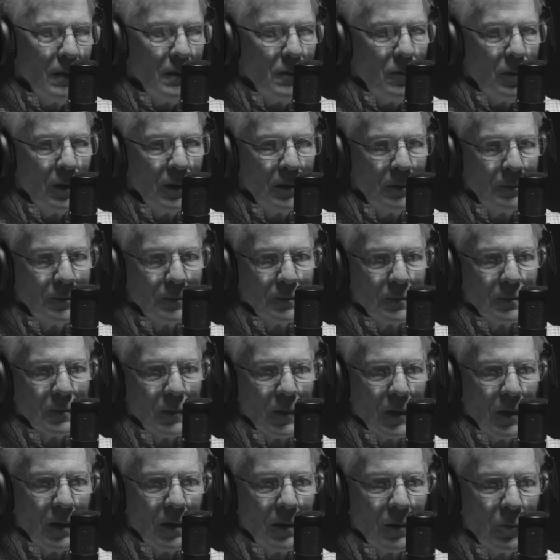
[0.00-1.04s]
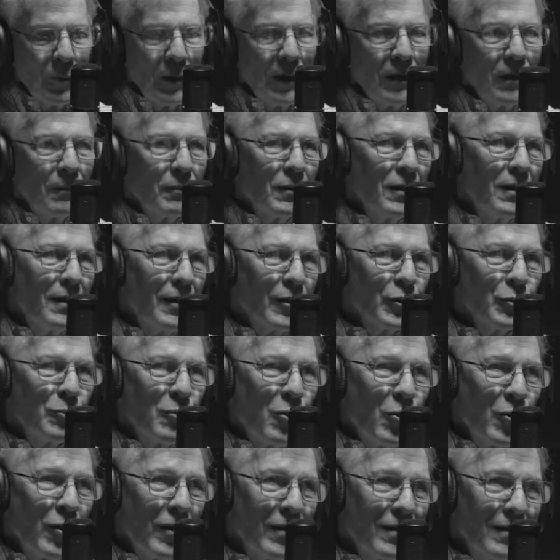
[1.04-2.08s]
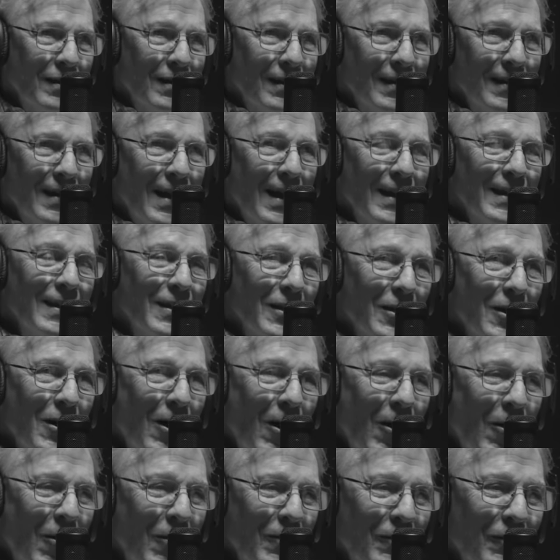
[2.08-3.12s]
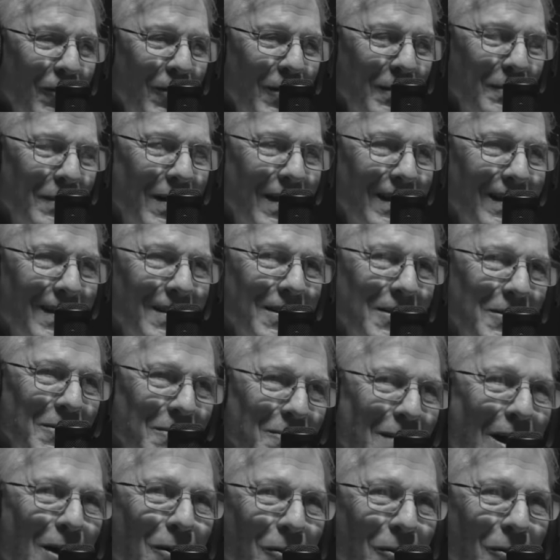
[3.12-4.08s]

Well, we get up the next morning, and I get a call from my